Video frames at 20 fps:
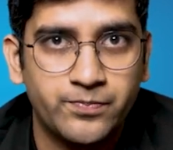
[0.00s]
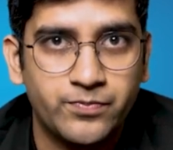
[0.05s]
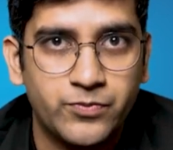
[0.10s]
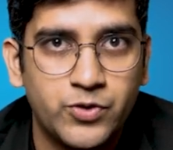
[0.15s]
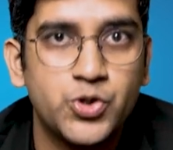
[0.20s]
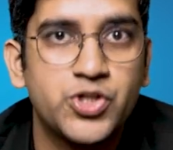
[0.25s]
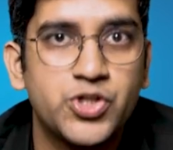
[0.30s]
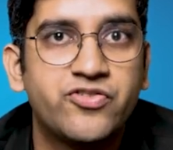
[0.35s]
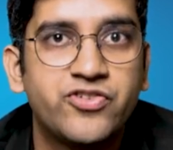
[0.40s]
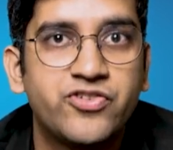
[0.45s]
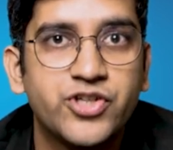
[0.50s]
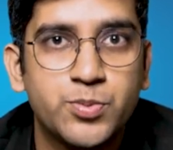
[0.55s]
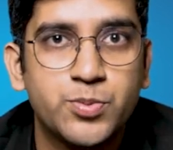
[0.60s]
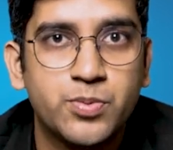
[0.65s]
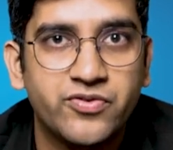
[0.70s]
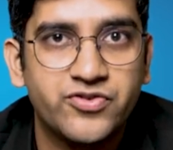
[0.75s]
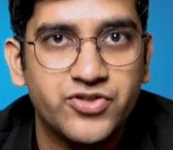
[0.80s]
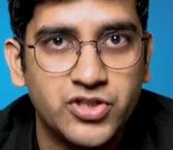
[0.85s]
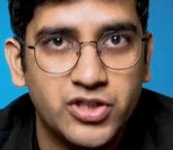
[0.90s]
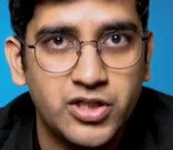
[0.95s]
You're in the first
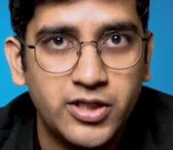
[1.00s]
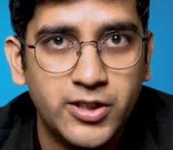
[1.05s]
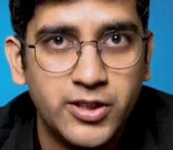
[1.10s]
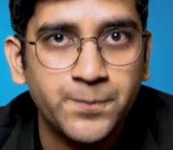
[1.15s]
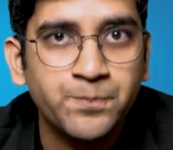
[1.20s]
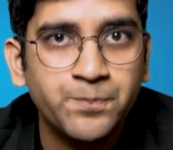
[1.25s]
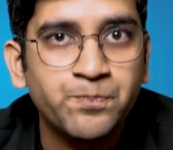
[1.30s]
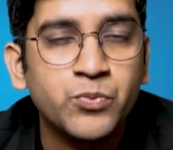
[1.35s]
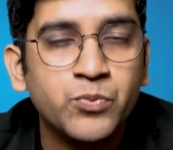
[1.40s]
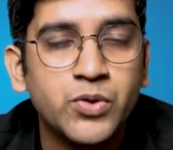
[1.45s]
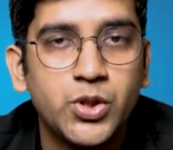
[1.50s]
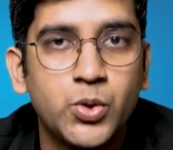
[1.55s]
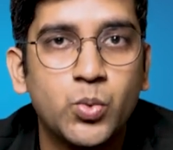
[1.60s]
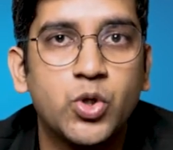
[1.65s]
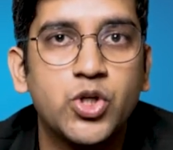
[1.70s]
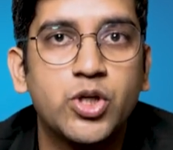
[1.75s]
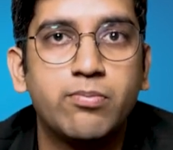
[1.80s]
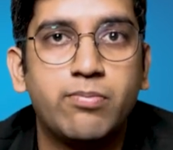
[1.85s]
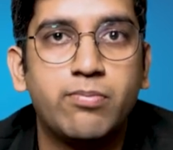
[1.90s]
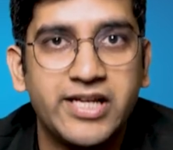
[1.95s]
professional year. You
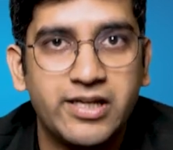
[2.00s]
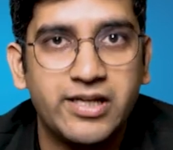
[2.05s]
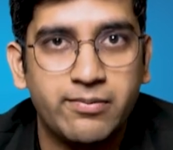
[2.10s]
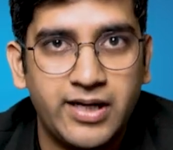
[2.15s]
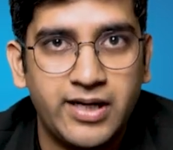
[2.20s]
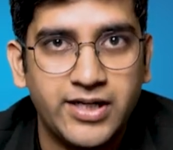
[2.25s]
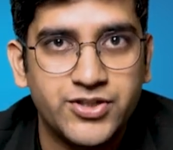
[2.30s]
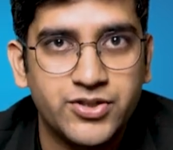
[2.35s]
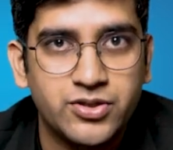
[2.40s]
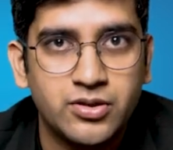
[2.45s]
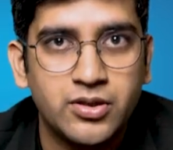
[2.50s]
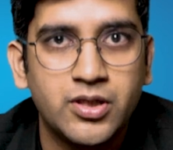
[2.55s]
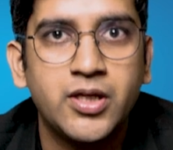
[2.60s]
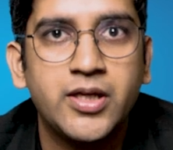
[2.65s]
want to buy a batch.